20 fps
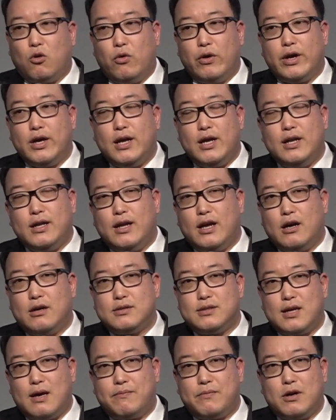going in
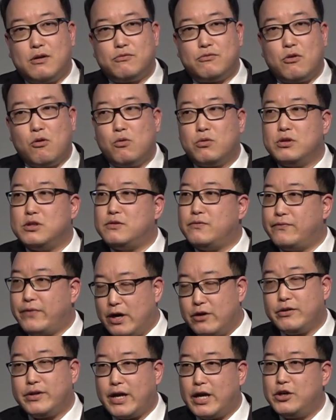their separate road
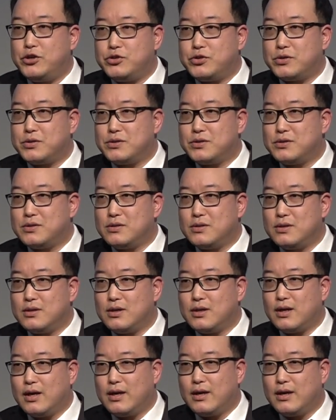is very dangerous.